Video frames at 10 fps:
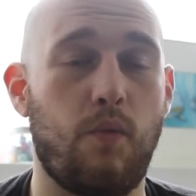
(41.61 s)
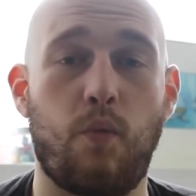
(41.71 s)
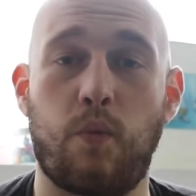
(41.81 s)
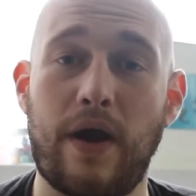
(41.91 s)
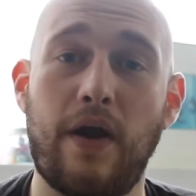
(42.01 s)

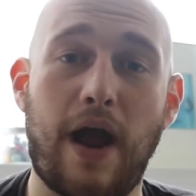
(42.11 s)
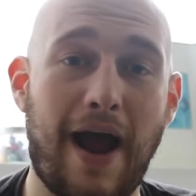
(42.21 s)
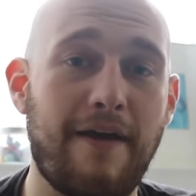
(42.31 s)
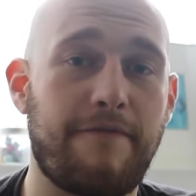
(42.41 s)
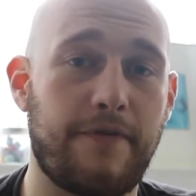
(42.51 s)
where
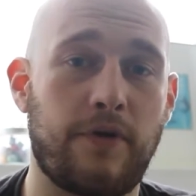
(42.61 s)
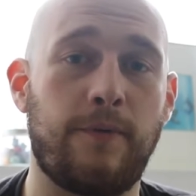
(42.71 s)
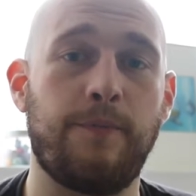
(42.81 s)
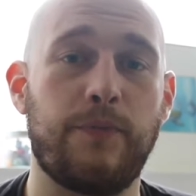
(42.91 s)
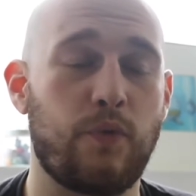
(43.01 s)
I
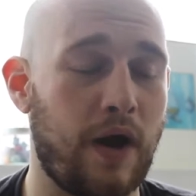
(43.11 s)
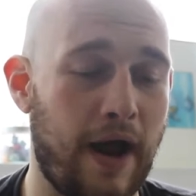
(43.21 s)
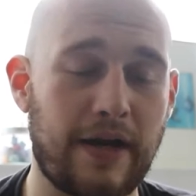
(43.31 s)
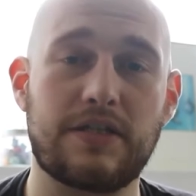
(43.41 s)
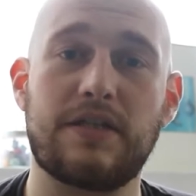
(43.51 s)

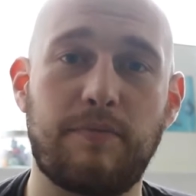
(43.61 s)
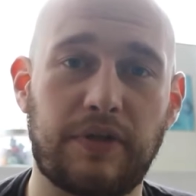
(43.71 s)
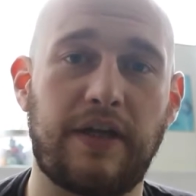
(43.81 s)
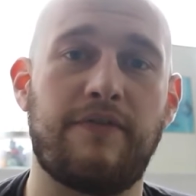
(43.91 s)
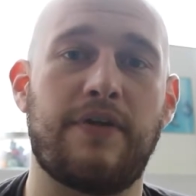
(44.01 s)
honestly
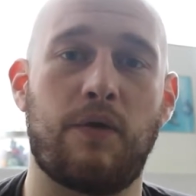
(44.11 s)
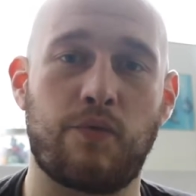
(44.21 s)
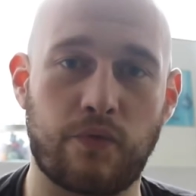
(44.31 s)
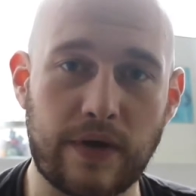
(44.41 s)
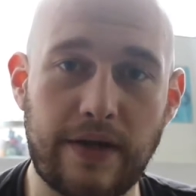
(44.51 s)
believe that
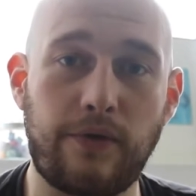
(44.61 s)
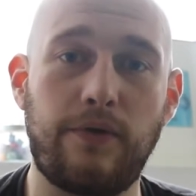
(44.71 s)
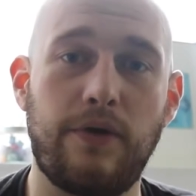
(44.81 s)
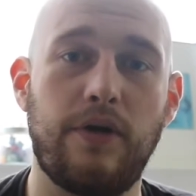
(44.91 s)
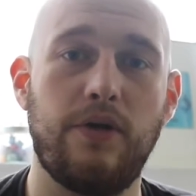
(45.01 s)

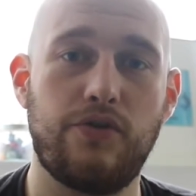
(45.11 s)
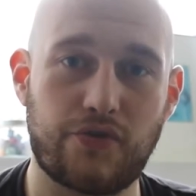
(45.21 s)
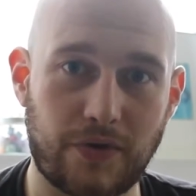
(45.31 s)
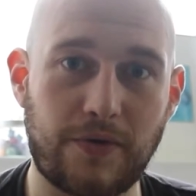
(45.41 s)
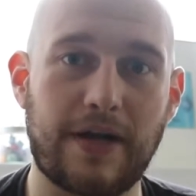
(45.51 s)
real,
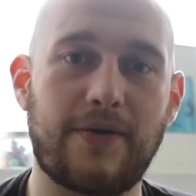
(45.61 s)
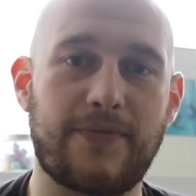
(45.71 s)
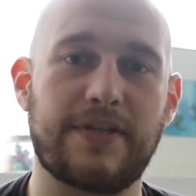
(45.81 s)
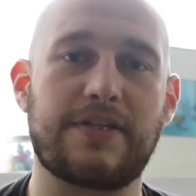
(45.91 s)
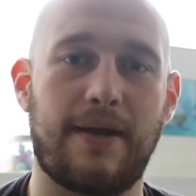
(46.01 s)
true
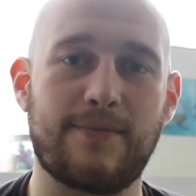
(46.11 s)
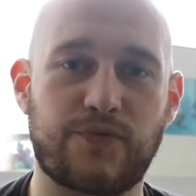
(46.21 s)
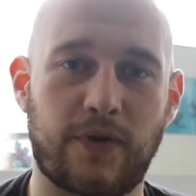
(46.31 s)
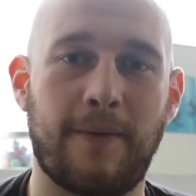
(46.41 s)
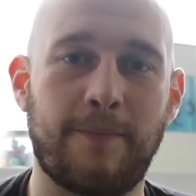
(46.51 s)
confidence comes
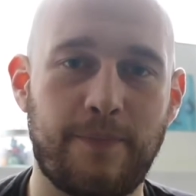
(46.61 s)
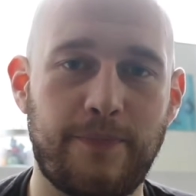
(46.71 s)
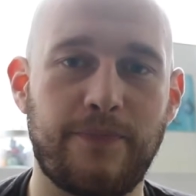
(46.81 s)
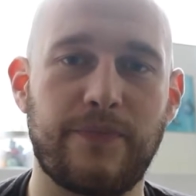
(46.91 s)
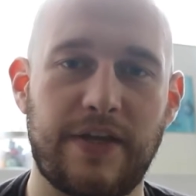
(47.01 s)
from
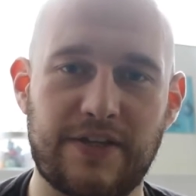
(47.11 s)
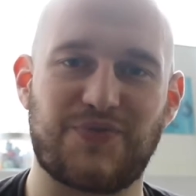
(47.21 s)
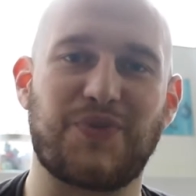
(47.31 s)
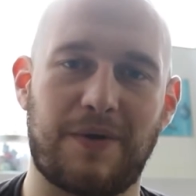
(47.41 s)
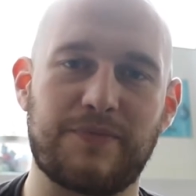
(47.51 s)

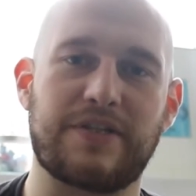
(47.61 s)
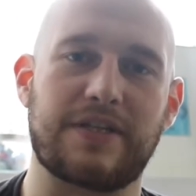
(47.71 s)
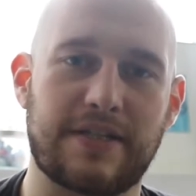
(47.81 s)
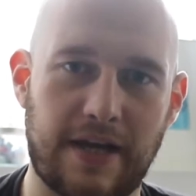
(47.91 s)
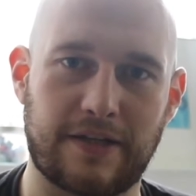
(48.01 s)
is from
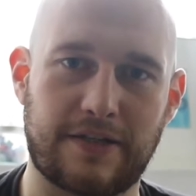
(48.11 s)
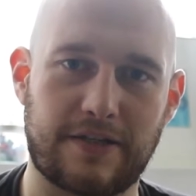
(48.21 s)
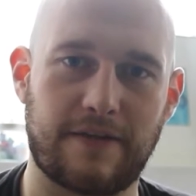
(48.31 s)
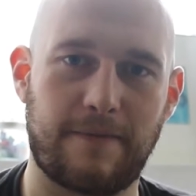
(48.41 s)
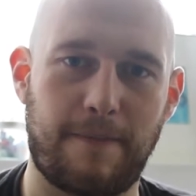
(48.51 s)
success.